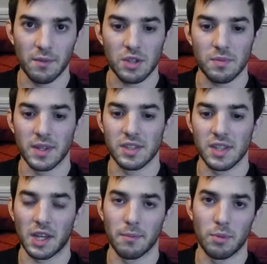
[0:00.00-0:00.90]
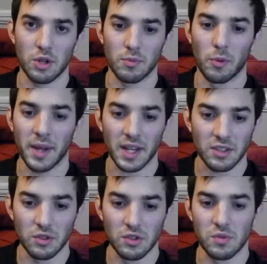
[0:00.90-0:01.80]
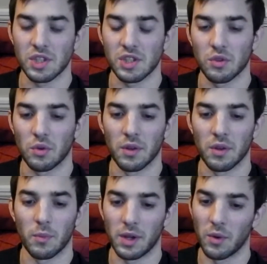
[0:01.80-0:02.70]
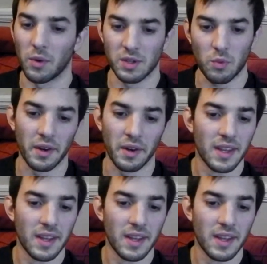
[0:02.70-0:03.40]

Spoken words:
which means they can push more pixels, which is all that we always want.